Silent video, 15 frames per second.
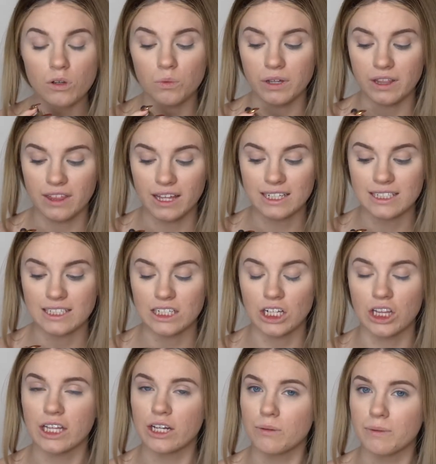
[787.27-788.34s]
With this, it's a
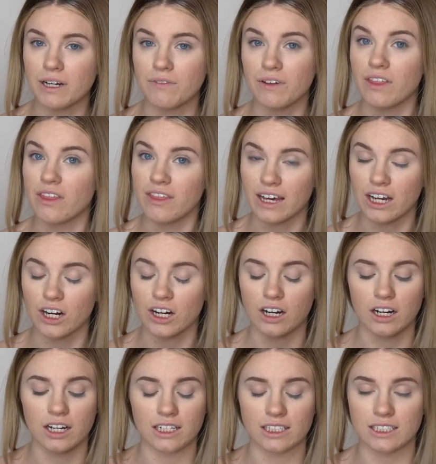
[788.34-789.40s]
little bit of a
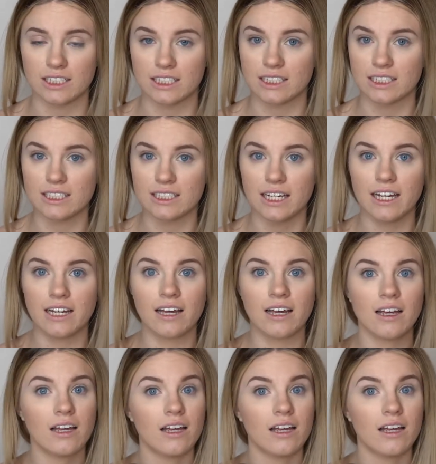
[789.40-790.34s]
thicker consistency.